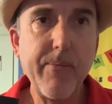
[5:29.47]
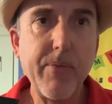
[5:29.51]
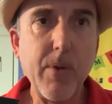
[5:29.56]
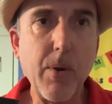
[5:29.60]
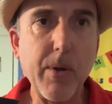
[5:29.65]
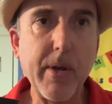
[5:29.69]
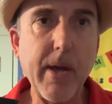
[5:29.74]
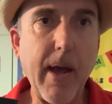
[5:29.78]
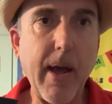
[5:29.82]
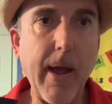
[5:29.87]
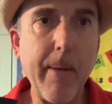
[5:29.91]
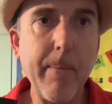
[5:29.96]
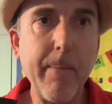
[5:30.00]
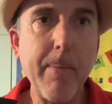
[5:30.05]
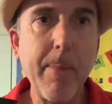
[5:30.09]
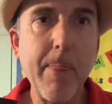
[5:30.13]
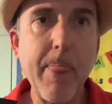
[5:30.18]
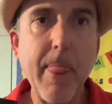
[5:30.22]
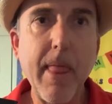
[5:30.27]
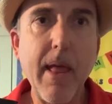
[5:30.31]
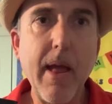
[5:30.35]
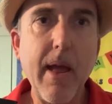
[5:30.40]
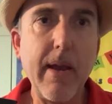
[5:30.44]
Okay?
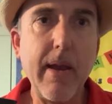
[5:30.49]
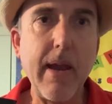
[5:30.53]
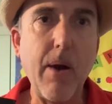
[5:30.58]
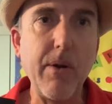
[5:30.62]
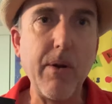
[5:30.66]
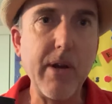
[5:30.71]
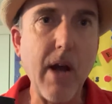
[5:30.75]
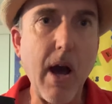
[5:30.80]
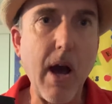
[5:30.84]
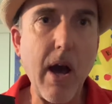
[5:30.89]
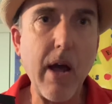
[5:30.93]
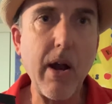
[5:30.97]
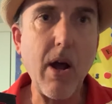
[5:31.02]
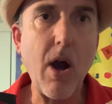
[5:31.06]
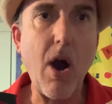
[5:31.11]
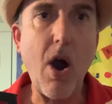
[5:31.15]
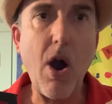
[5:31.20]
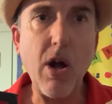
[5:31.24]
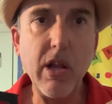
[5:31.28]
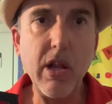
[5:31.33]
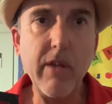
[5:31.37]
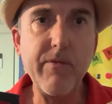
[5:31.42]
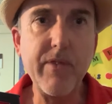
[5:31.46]
Now, not
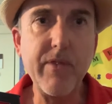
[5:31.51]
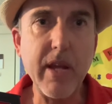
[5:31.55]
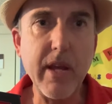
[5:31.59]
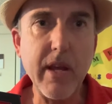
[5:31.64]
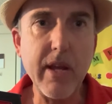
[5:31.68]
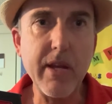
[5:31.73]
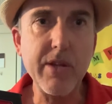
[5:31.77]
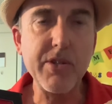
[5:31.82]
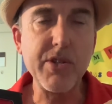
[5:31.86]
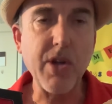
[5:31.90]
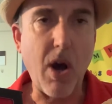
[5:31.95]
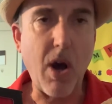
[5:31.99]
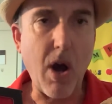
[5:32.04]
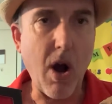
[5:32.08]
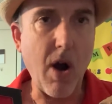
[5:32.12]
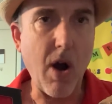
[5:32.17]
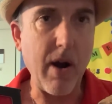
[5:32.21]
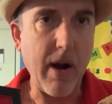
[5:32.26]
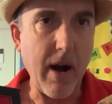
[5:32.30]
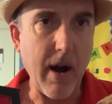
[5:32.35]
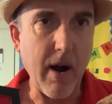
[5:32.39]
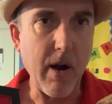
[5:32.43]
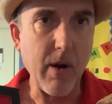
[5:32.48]
all of these
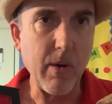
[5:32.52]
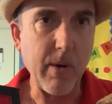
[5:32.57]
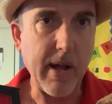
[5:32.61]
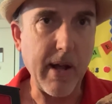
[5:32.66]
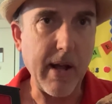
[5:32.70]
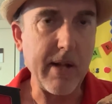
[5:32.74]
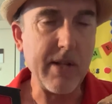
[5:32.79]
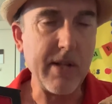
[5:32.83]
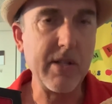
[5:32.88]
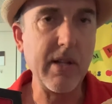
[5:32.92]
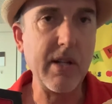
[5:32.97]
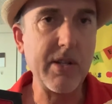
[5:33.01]
are arrowheads.